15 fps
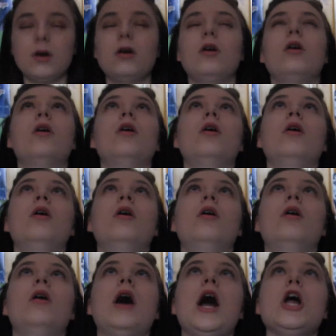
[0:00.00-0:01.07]

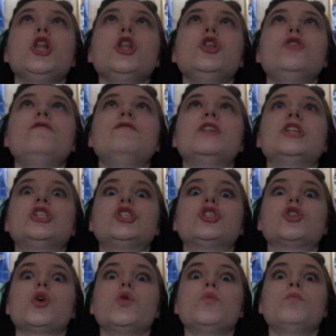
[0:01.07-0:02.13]
Oh, I love this
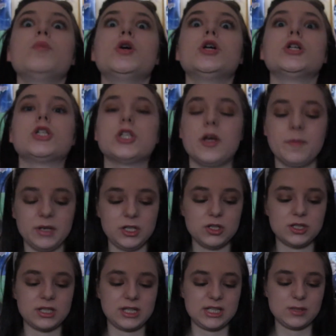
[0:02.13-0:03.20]
so much. I've been
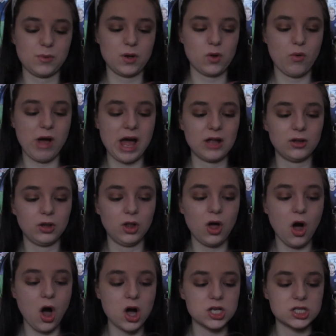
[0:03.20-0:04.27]
using this one quite a
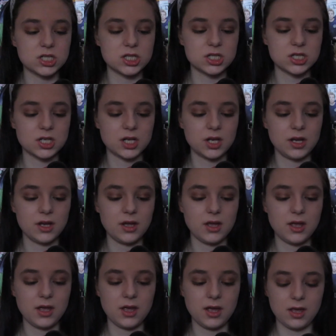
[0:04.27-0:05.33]
lot,
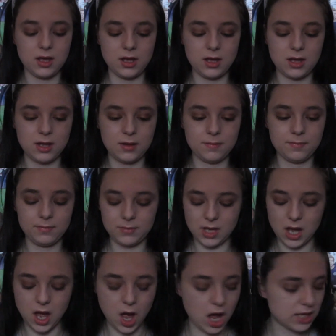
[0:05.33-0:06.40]
and
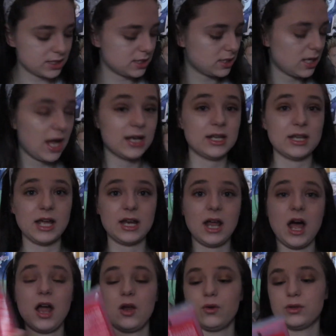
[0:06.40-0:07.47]
then
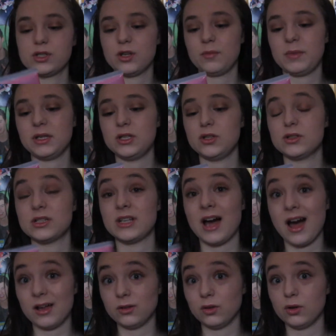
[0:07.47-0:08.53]
I also been using
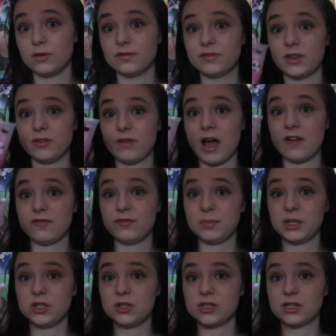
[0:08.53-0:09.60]
I've
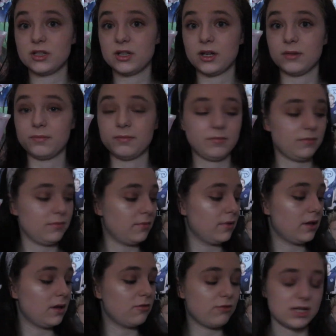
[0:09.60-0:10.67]
been using the
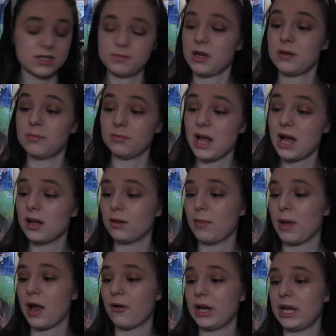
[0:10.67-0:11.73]
raspberry and
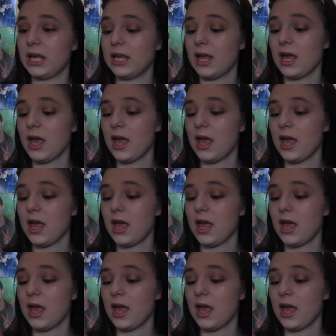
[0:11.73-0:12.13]
blackberry